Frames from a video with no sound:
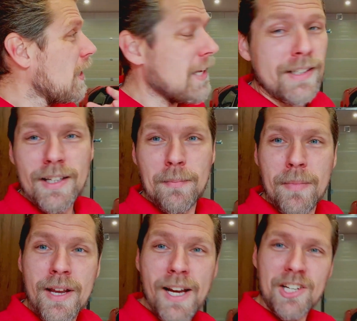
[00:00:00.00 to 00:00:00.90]
Let
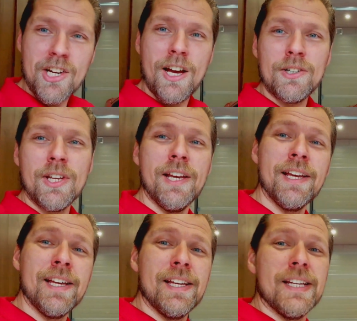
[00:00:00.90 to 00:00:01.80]
them cash out
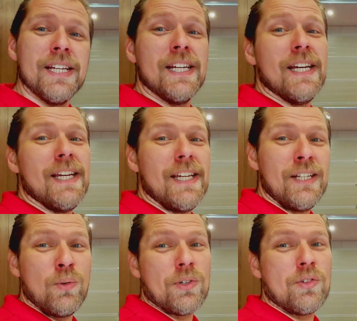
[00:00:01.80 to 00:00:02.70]

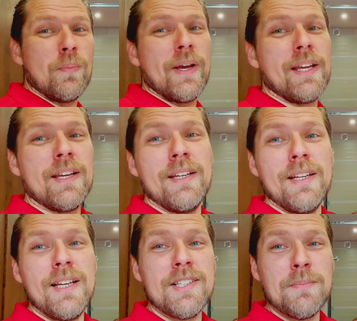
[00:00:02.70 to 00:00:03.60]
in order to make
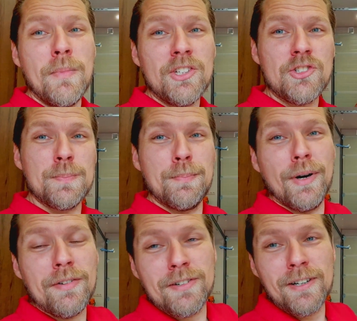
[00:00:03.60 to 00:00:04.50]
as much
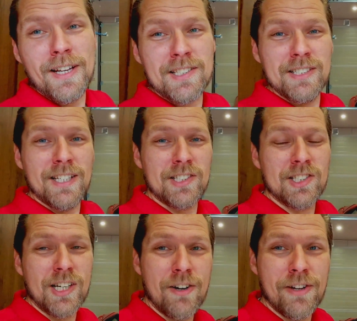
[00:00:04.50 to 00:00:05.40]
buffer as
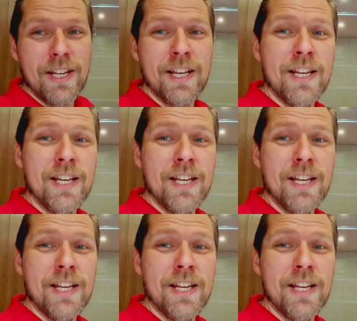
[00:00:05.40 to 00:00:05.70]
necessary